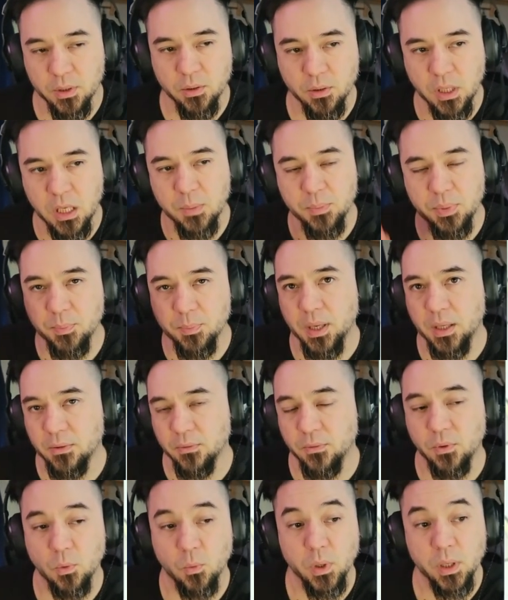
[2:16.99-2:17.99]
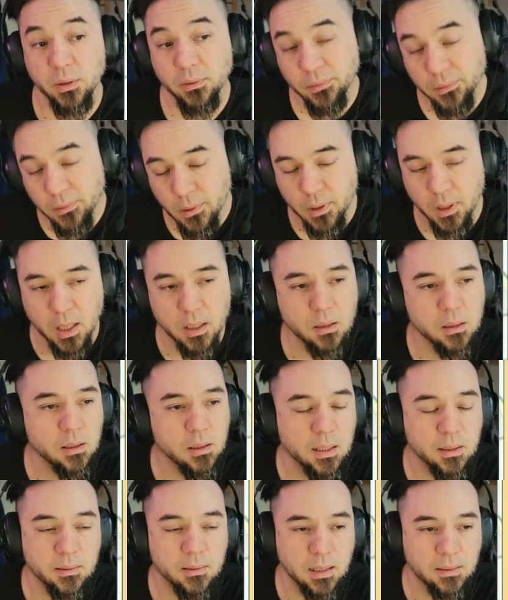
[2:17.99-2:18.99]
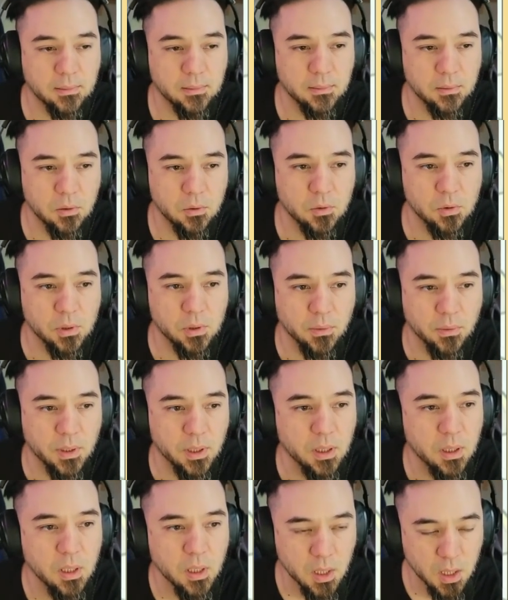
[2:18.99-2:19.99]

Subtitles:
They're keeping pace for the whales. Again, that's usually a thing.